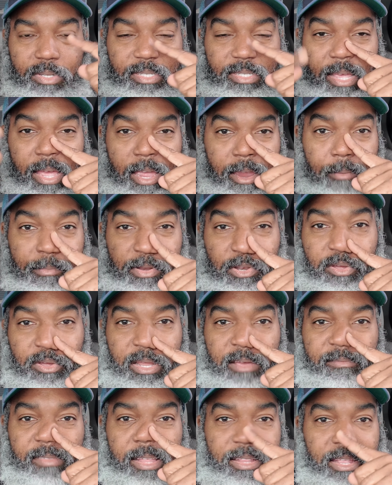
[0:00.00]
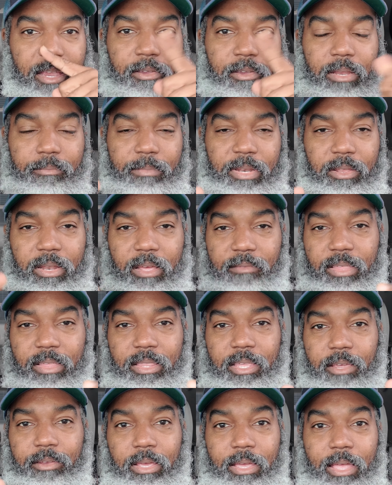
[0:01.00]
say alright I don't have that already, I don't have that
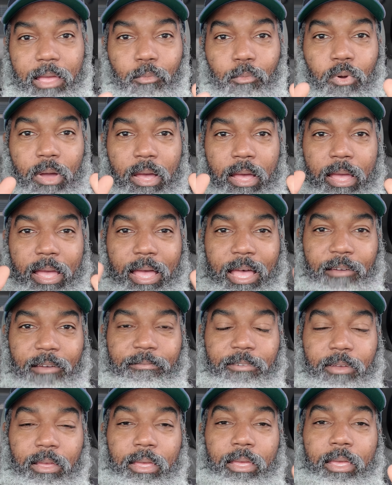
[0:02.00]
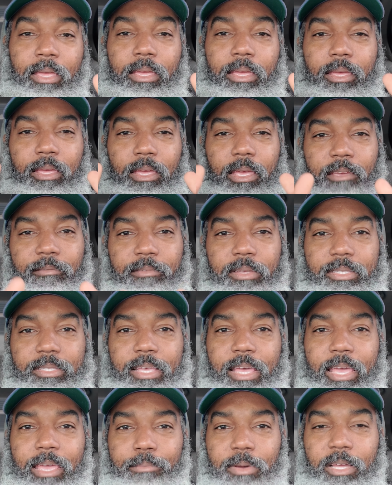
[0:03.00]
already. Cause I want to have every
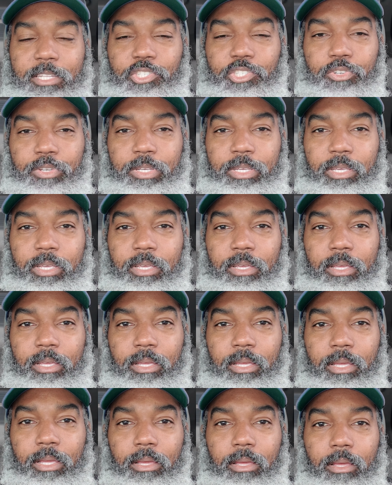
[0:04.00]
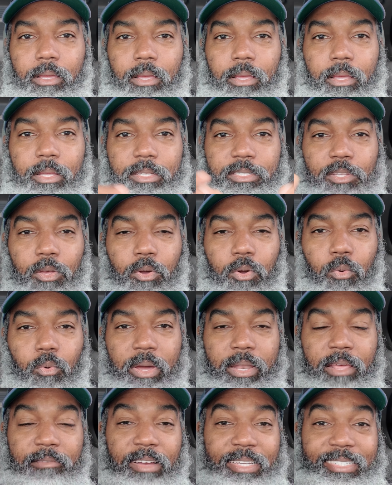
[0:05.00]
type of tree. So
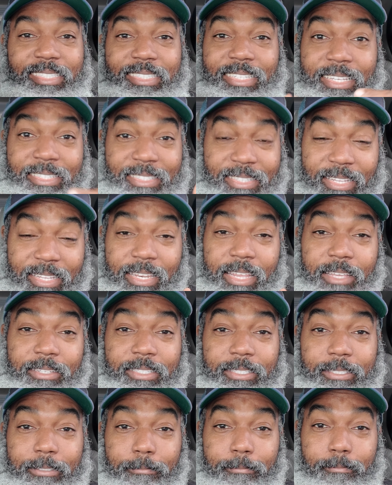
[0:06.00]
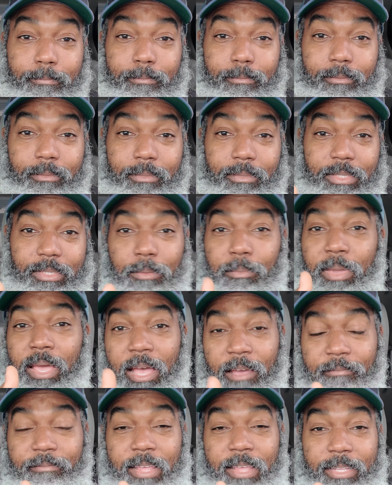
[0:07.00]
whatever season it is, me
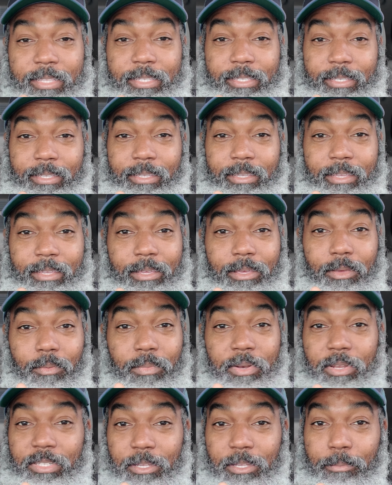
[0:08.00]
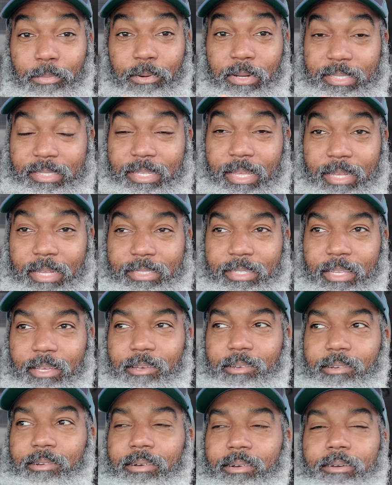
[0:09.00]
have that. Me not supposed to say,
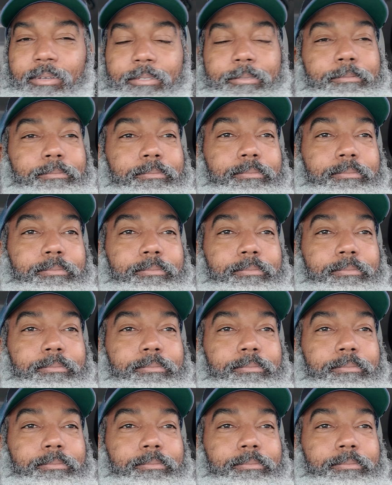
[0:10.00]
oh,